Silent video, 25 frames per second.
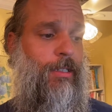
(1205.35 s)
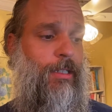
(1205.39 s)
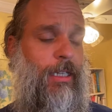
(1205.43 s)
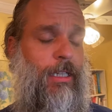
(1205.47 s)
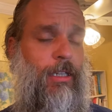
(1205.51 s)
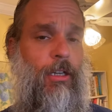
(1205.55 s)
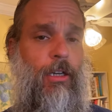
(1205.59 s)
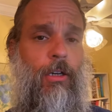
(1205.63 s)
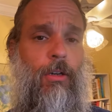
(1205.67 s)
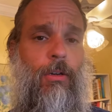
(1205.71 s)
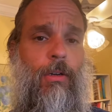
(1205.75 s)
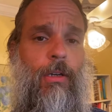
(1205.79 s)
I
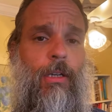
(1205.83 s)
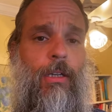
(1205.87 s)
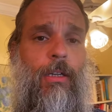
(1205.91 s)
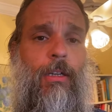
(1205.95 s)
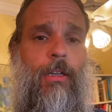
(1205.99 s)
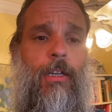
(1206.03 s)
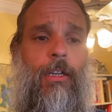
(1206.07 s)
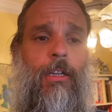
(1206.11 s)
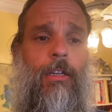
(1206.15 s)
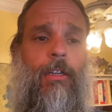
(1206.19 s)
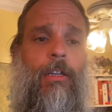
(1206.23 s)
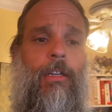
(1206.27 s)
know it
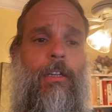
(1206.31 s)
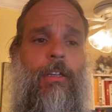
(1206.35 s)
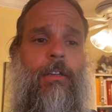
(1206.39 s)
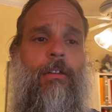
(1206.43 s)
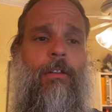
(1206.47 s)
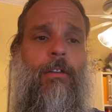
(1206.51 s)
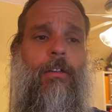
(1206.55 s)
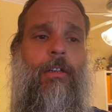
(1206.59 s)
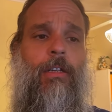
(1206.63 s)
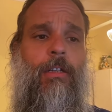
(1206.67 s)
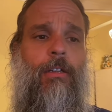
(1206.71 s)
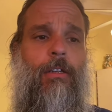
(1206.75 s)
it, it,
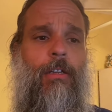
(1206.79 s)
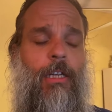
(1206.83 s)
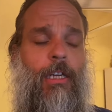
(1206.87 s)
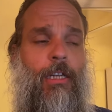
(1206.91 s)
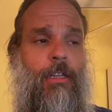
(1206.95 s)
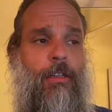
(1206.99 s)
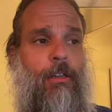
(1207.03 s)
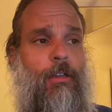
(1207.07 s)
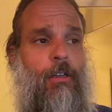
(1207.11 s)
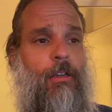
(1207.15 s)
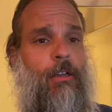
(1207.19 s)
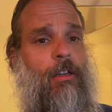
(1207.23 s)
it, it
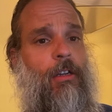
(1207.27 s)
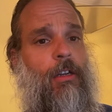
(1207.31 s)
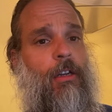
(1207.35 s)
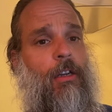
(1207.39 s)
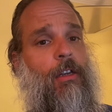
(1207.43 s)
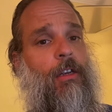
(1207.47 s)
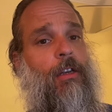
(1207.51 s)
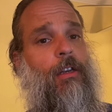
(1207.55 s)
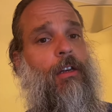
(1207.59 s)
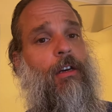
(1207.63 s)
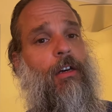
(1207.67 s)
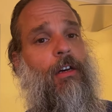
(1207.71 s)
can look
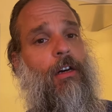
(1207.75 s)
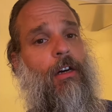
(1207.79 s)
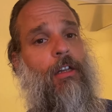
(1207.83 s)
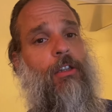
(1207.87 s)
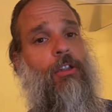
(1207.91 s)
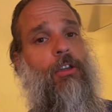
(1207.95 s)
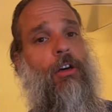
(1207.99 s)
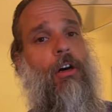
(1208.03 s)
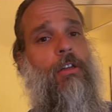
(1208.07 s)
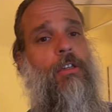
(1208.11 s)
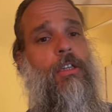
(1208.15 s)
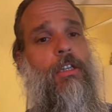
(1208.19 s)
uh,
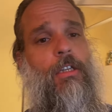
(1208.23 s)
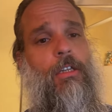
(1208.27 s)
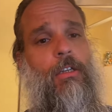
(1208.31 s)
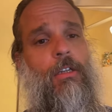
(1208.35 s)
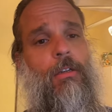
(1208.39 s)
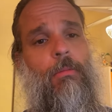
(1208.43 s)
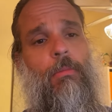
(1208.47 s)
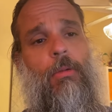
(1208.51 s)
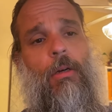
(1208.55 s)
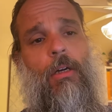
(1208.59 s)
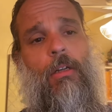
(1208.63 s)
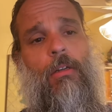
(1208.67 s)
daunting,
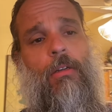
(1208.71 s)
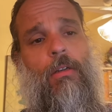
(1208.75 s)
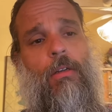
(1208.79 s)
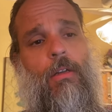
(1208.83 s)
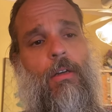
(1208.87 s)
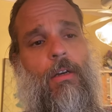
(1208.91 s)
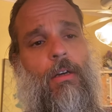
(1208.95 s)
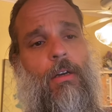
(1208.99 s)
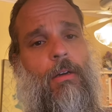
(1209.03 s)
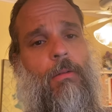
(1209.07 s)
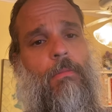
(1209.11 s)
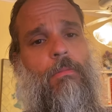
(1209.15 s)
but
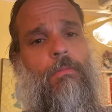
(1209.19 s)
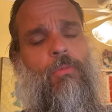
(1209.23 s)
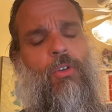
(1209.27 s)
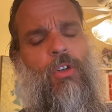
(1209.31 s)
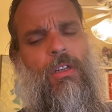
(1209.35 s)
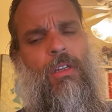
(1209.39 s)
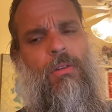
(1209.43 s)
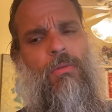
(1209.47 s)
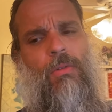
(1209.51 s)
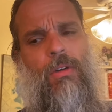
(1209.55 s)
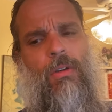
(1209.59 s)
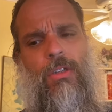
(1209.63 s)
um,
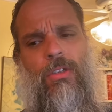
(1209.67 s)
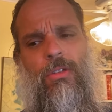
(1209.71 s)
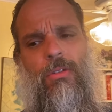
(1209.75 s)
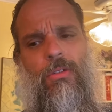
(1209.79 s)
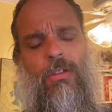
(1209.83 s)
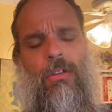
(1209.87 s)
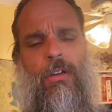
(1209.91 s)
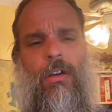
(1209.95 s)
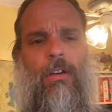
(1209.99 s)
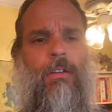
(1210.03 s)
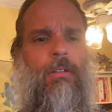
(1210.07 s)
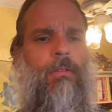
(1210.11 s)
really once you
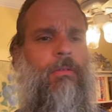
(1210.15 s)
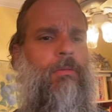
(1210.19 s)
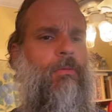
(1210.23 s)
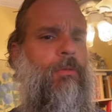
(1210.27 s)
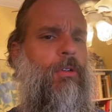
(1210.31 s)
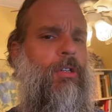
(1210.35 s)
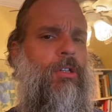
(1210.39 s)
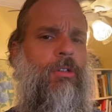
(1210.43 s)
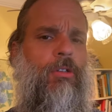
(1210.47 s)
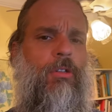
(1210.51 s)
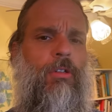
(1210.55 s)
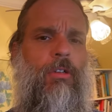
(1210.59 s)
start
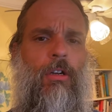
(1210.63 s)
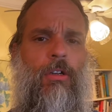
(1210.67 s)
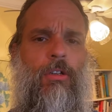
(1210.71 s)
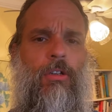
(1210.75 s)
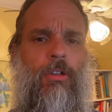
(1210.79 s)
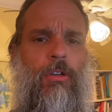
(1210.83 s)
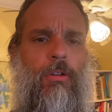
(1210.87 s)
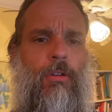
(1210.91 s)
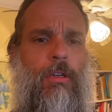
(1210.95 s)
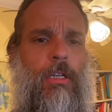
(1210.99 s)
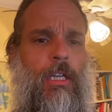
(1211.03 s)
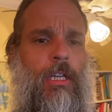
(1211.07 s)
once you start
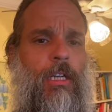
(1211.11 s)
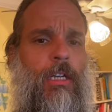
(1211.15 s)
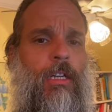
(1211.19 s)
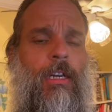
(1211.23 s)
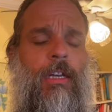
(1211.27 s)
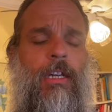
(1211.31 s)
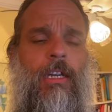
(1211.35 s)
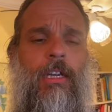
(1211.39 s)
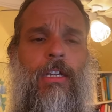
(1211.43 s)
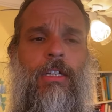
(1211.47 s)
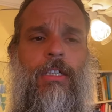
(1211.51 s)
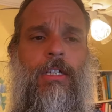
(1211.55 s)
doing it,
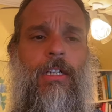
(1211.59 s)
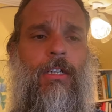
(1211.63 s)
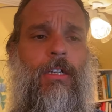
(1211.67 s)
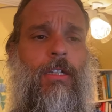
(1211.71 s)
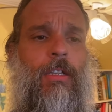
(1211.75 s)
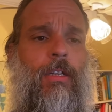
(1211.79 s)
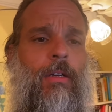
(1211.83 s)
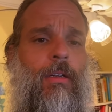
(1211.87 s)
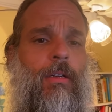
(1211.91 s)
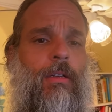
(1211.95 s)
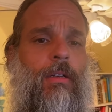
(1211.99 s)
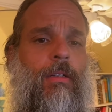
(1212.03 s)
just
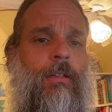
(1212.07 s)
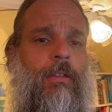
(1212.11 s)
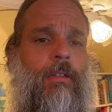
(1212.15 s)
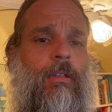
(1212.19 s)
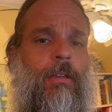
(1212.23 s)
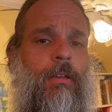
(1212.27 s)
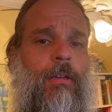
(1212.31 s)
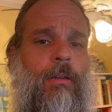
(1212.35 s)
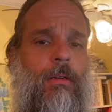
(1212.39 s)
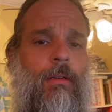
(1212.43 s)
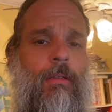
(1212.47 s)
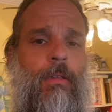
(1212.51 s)
the
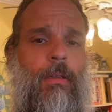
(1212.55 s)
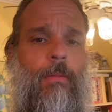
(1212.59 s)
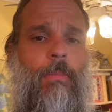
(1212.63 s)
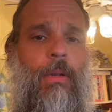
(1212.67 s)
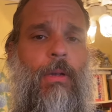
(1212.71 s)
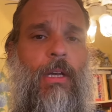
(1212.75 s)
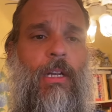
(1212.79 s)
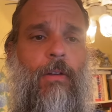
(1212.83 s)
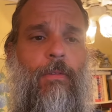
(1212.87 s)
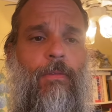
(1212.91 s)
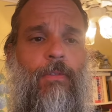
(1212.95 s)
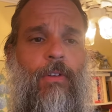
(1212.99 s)
the the
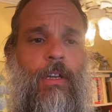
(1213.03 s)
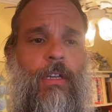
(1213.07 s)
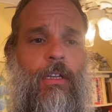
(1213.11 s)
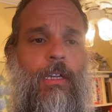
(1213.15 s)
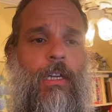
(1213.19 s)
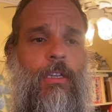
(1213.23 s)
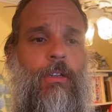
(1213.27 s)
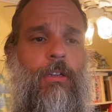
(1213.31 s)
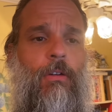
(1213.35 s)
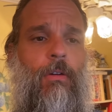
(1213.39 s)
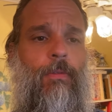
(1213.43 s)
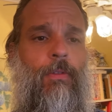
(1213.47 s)
benefit that
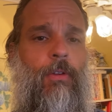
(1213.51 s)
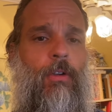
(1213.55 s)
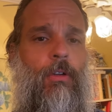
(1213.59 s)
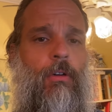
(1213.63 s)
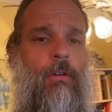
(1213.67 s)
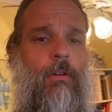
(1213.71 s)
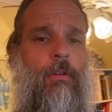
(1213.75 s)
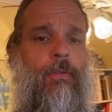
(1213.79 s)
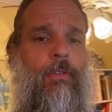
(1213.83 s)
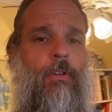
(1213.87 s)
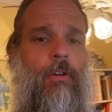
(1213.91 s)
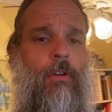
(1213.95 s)
you'll
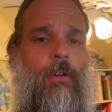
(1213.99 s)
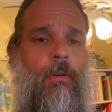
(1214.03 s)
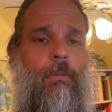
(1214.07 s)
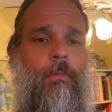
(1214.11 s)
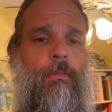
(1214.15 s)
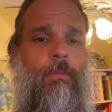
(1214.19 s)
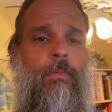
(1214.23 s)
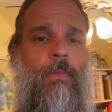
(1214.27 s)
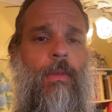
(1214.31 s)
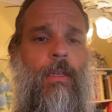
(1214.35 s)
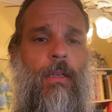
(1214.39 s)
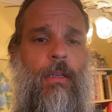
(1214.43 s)
feel
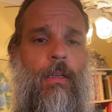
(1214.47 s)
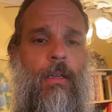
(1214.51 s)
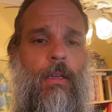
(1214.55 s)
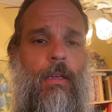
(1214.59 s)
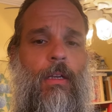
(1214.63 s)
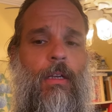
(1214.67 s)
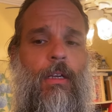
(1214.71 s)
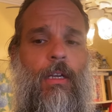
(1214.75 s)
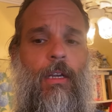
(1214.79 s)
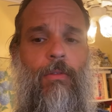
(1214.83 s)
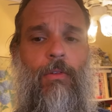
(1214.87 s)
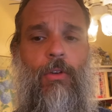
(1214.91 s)
from
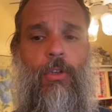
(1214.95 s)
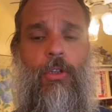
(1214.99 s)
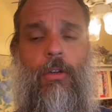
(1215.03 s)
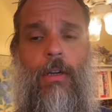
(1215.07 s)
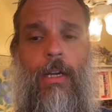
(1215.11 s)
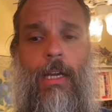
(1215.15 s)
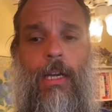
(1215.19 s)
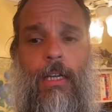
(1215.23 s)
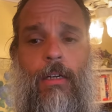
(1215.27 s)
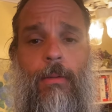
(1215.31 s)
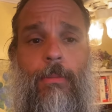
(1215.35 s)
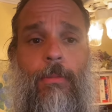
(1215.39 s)
giving your
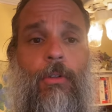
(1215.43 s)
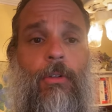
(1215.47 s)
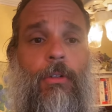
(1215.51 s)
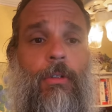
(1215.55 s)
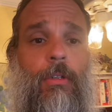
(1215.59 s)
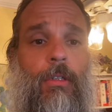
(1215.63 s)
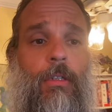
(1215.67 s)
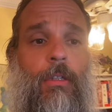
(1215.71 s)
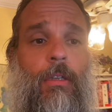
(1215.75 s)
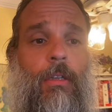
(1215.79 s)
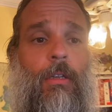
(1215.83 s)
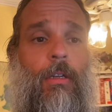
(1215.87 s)

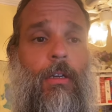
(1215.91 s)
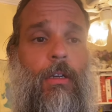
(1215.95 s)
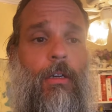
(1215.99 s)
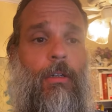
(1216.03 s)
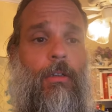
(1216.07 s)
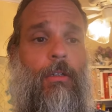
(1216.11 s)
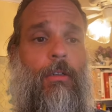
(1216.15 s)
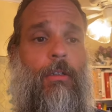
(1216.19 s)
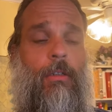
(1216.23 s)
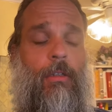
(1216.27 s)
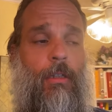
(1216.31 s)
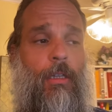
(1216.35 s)
animals uh,
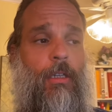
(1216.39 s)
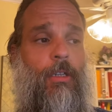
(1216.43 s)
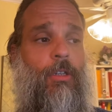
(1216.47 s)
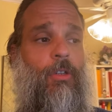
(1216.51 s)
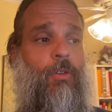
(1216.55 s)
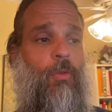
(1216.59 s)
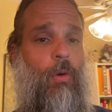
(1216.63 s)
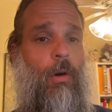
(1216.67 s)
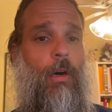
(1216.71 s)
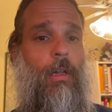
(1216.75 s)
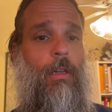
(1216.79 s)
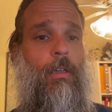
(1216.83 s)
this
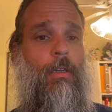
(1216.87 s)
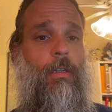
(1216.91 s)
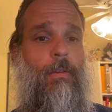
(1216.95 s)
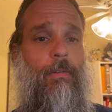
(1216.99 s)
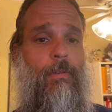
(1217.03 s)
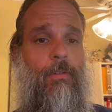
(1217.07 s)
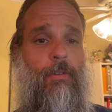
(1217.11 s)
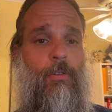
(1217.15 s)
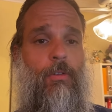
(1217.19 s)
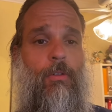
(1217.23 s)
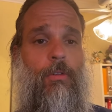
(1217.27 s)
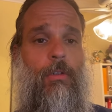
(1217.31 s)
quality
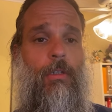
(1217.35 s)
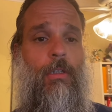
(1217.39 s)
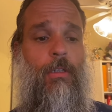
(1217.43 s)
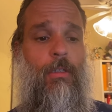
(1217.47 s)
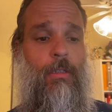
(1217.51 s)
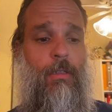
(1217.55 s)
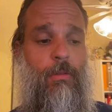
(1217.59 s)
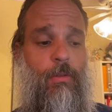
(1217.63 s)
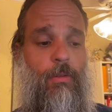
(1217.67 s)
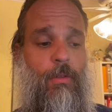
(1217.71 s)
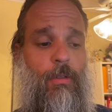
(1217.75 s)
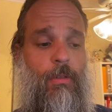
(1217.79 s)
food is
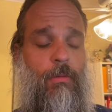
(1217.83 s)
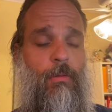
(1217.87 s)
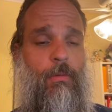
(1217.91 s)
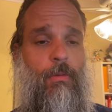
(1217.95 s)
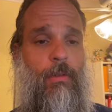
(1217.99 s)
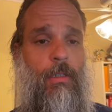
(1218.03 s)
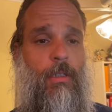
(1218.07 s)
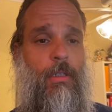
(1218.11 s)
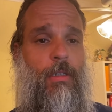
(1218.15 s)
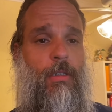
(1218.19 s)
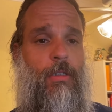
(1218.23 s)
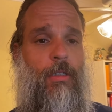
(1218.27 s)
would
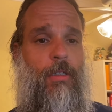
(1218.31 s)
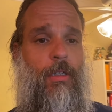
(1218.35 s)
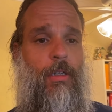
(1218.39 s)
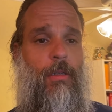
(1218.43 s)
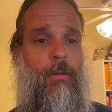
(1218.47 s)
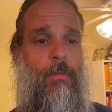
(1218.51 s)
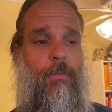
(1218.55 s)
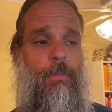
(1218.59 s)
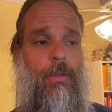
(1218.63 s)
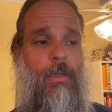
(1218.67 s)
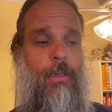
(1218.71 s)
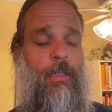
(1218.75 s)
is
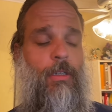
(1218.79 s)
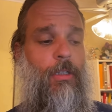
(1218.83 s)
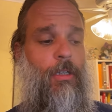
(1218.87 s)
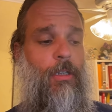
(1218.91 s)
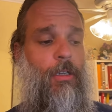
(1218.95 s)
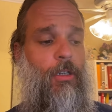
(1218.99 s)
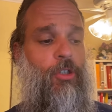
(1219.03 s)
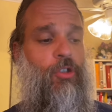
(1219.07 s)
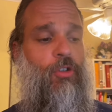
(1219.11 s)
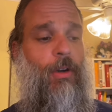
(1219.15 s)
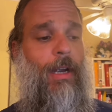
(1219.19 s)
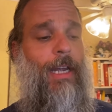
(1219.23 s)
gonna is
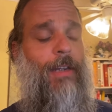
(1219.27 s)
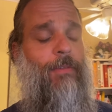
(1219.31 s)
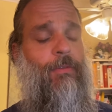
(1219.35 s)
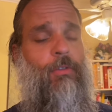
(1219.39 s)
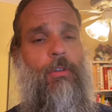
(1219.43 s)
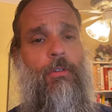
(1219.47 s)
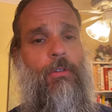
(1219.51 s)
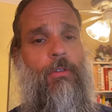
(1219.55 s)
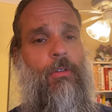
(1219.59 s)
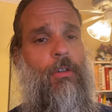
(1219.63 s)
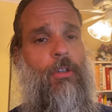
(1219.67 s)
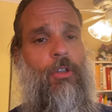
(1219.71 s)
gonna drive
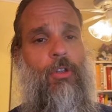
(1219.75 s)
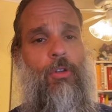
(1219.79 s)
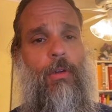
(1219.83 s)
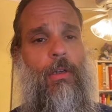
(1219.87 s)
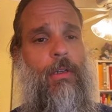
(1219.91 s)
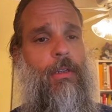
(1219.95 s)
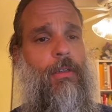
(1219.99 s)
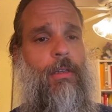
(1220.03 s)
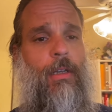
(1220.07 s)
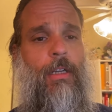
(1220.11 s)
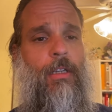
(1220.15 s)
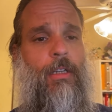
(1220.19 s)
you to do it.
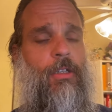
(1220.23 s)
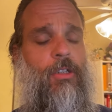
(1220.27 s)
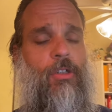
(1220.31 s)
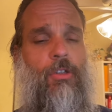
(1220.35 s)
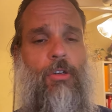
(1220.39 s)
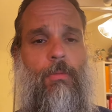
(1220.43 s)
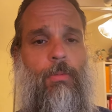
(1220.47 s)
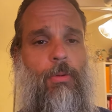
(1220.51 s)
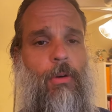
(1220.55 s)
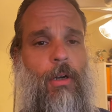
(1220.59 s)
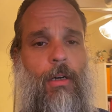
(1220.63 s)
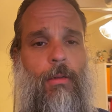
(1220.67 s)
I guess no
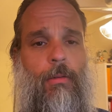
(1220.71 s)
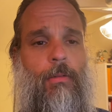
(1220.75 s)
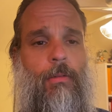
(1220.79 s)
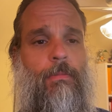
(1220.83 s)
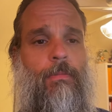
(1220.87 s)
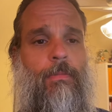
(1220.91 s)
problem.